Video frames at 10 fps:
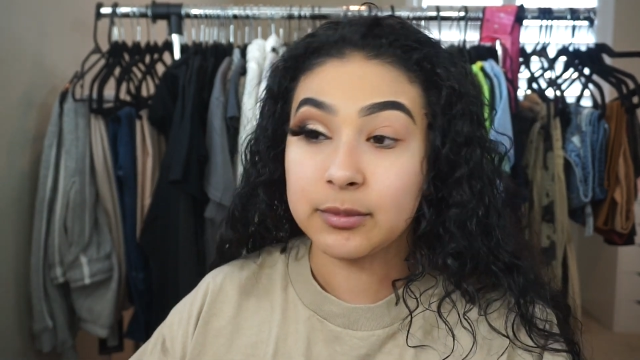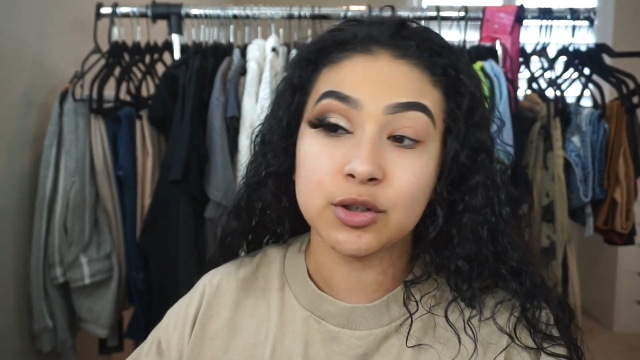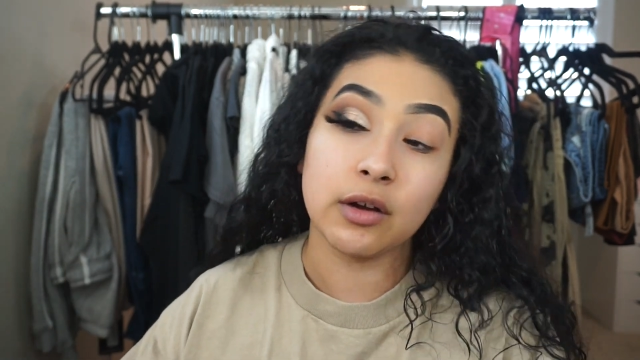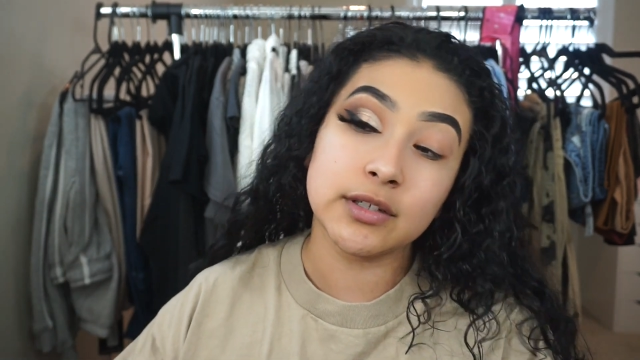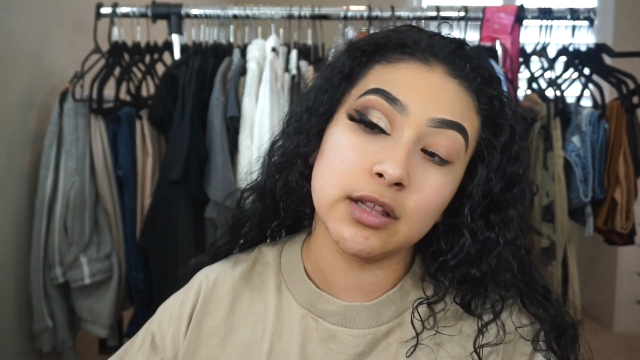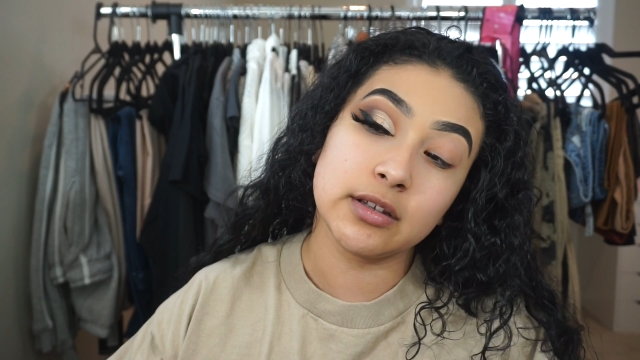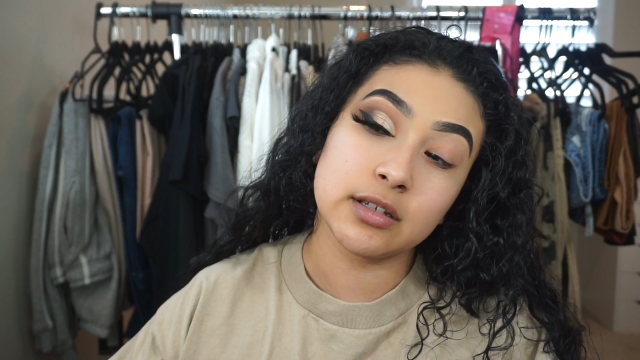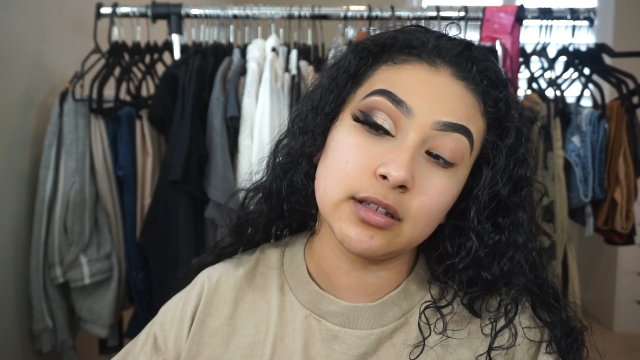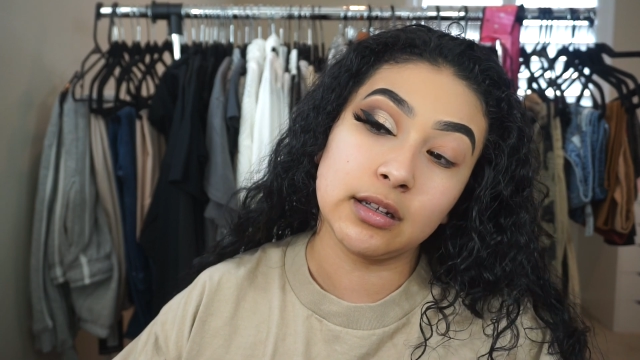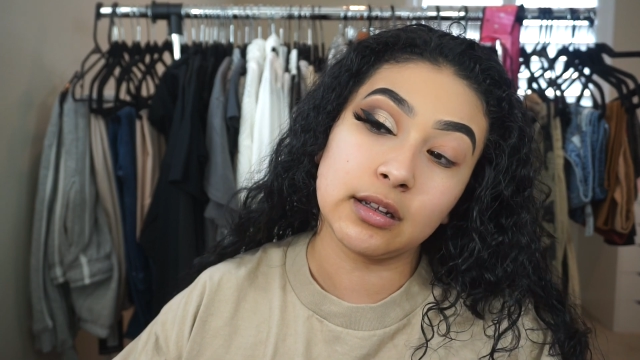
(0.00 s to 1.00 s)
So obviously
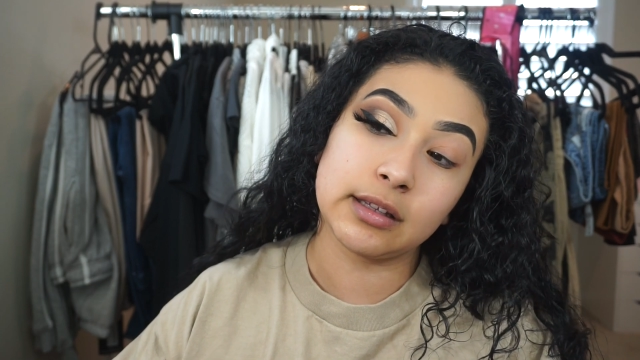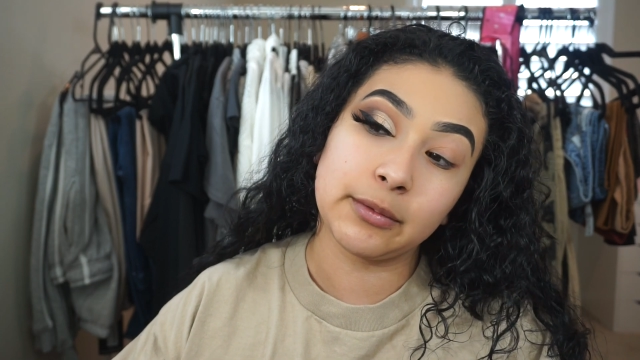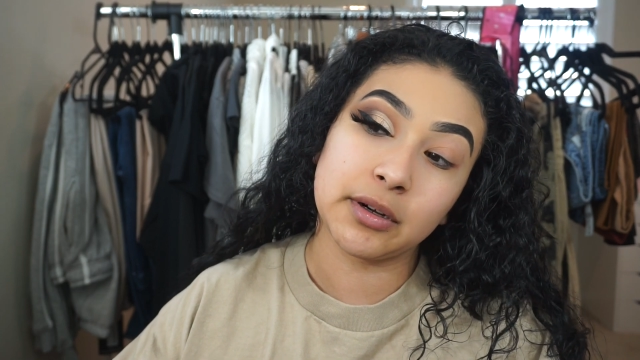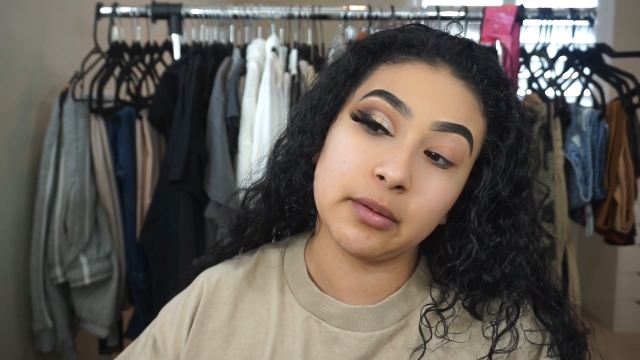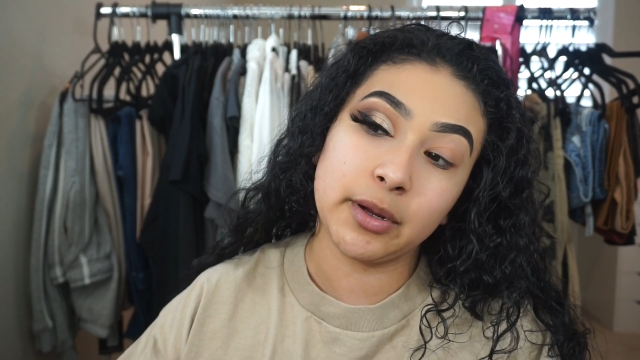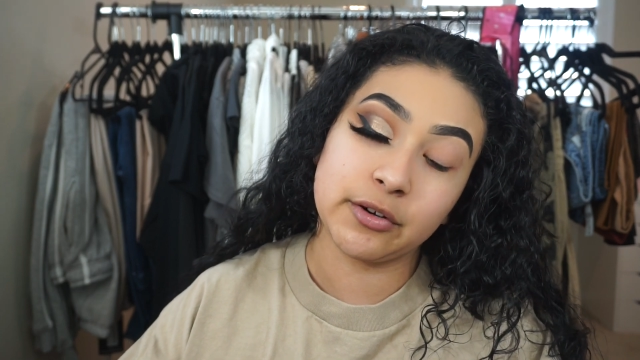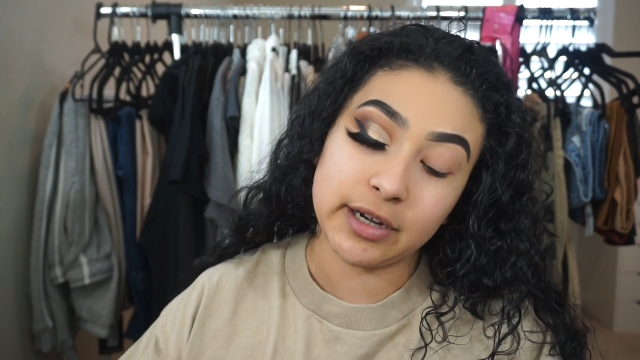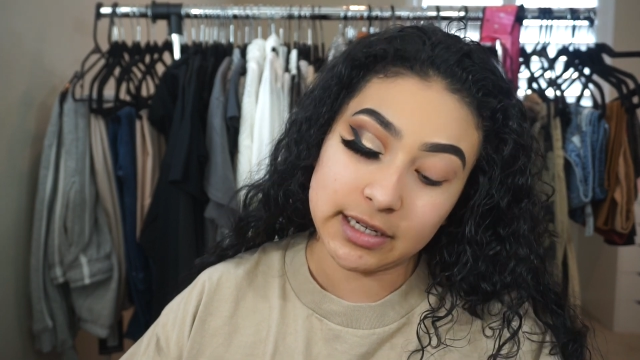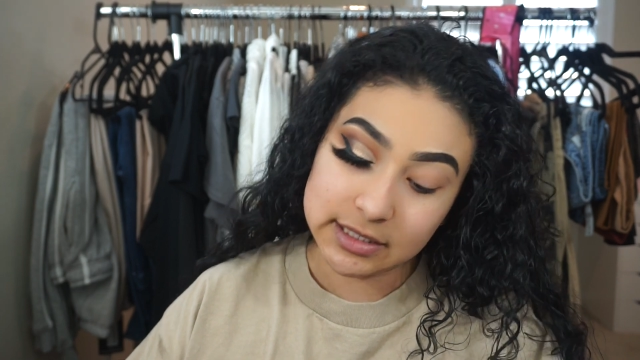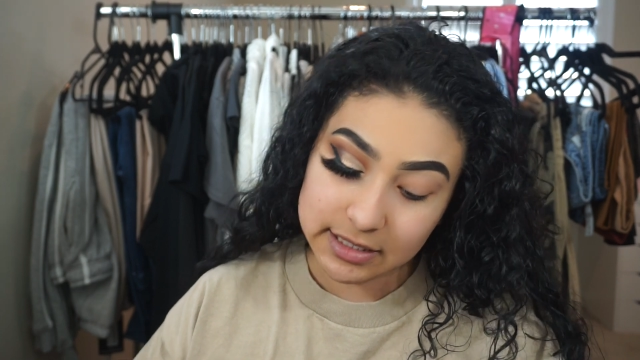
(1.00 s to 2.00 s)
this is the look that we're going to be
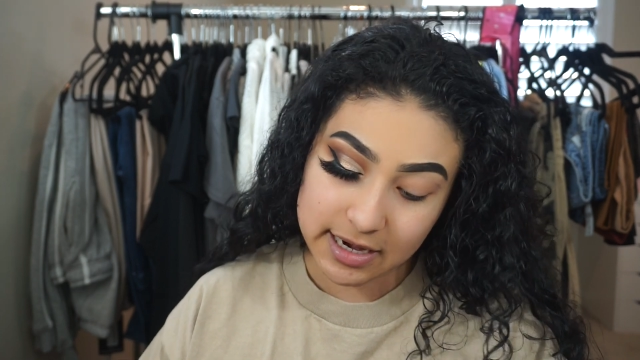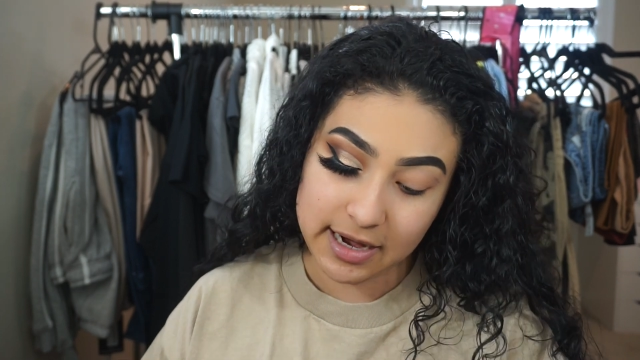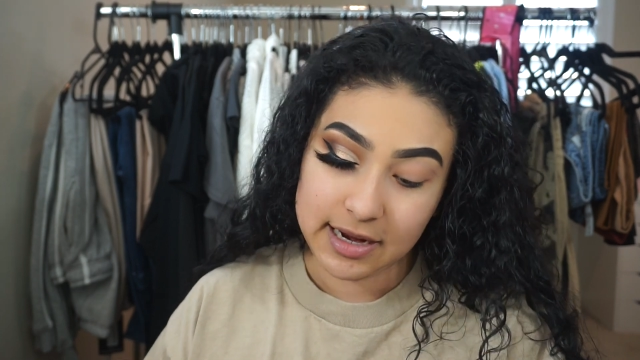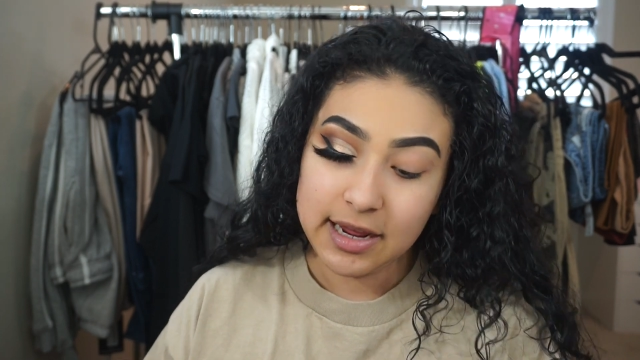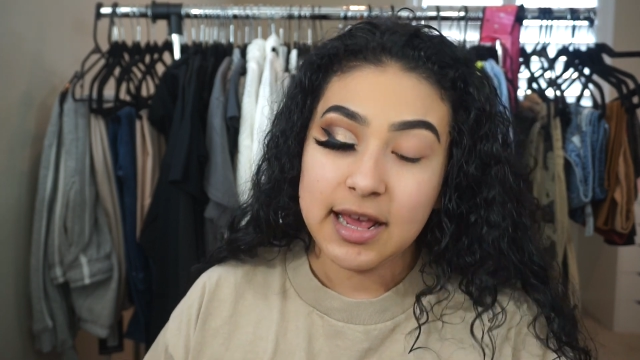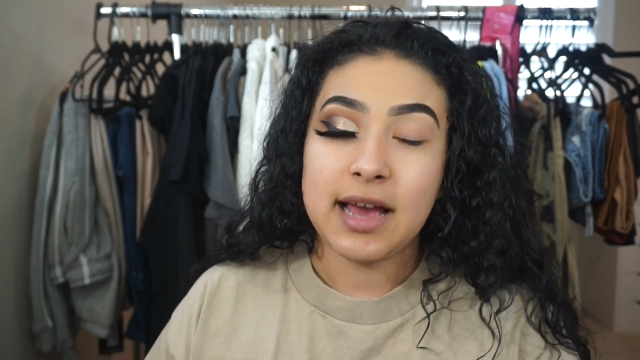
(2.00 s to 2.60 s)
creating today.